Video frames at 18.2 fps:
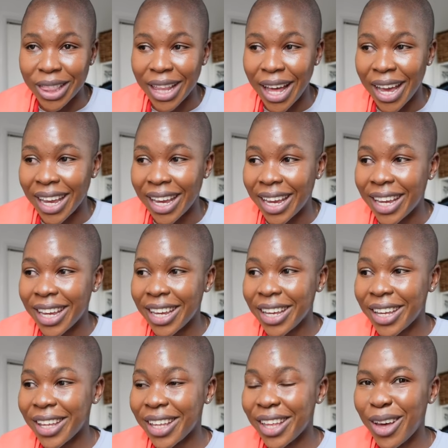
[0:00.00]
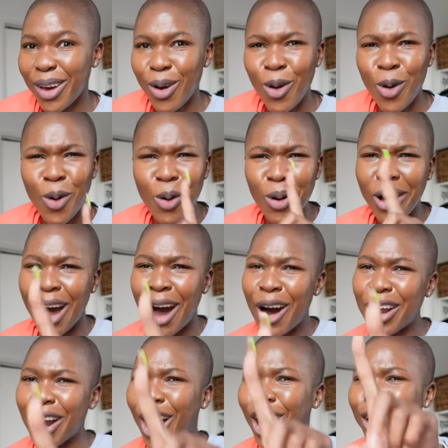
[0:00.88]
Like,
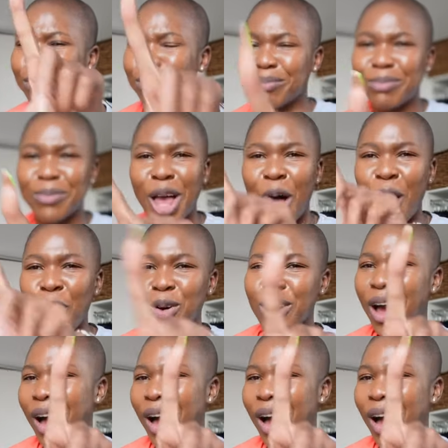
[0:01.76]
hold on, hold